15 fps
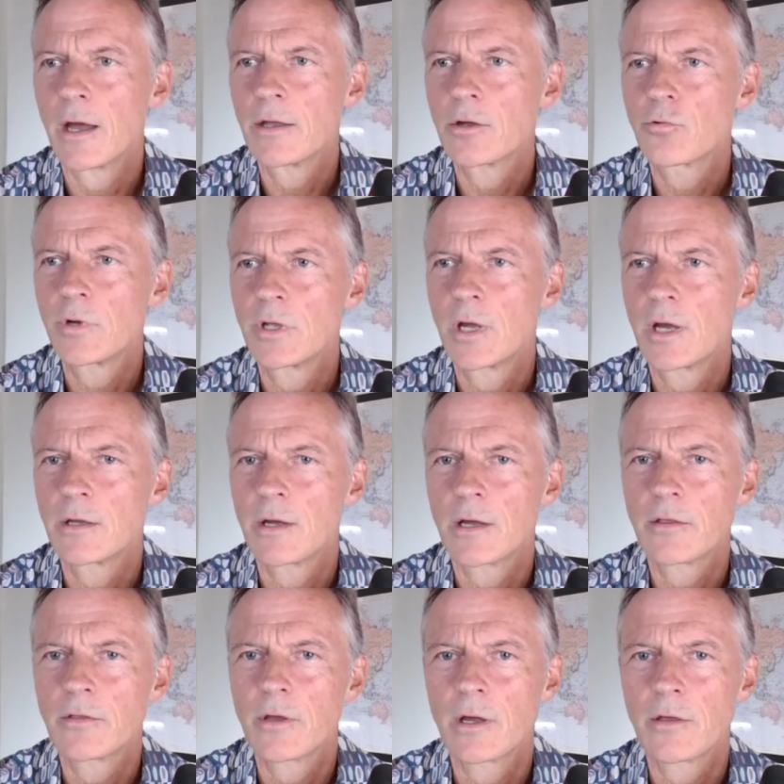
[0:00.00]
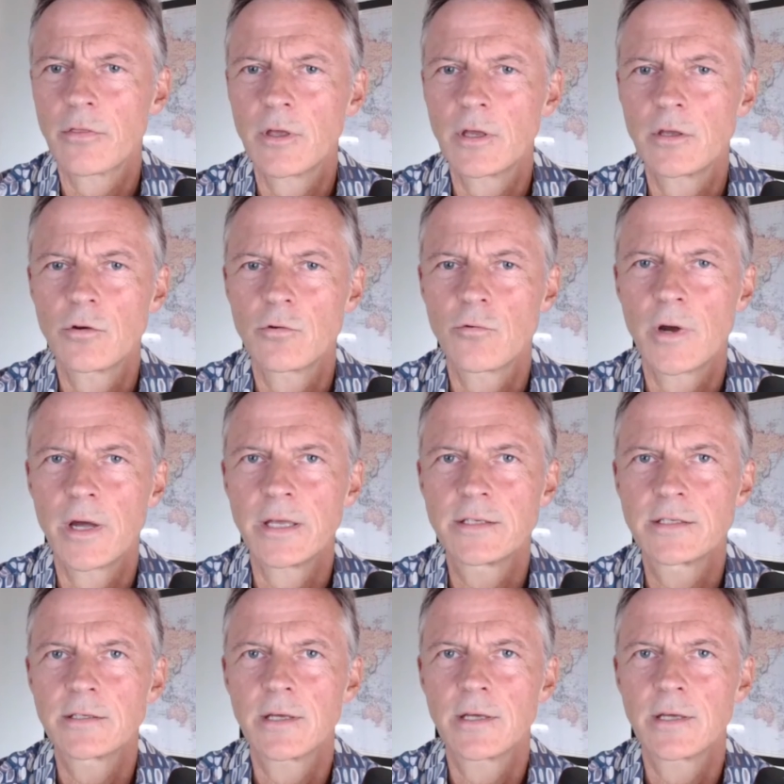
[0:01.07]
agree. I think you're right.